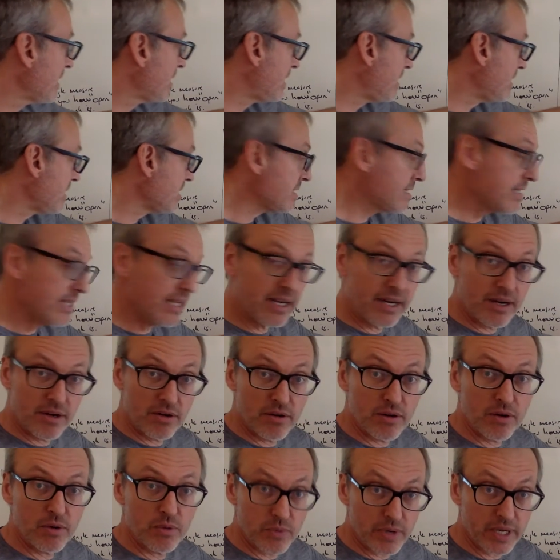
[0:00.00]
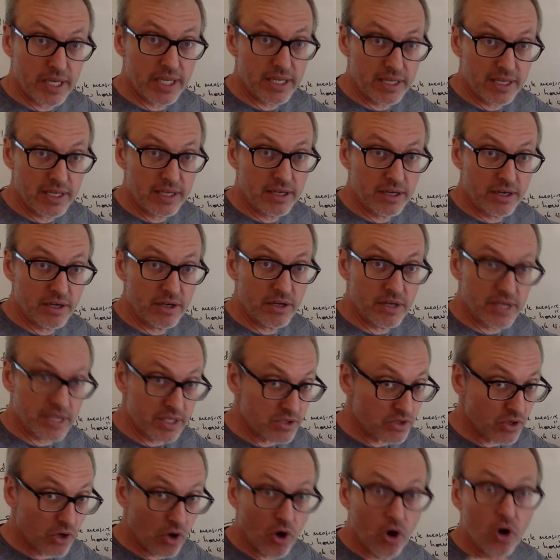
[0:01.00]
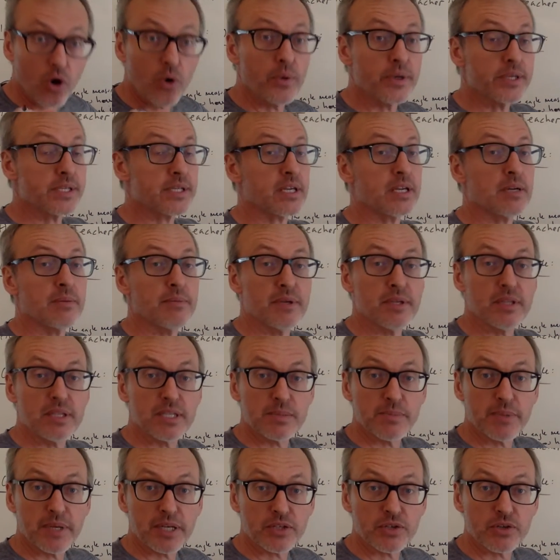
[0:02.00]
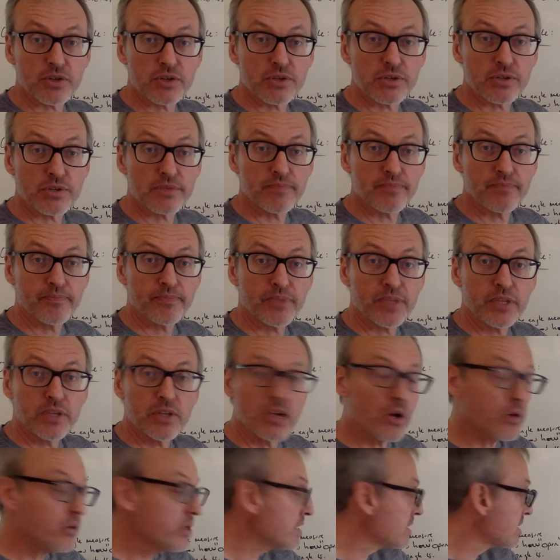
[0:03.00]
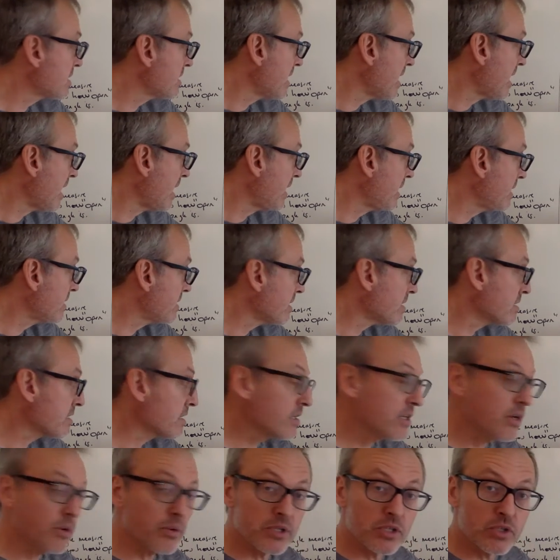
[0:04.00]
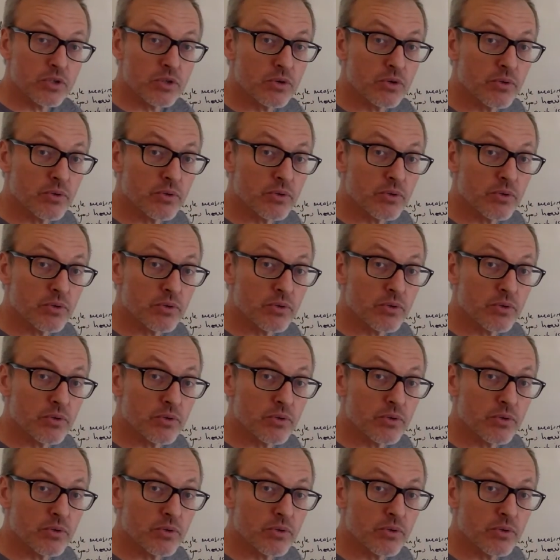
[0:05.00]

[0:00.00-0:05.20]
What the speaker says: This arrow right here is always going to be in these pictures. Notice that it doesn't go in two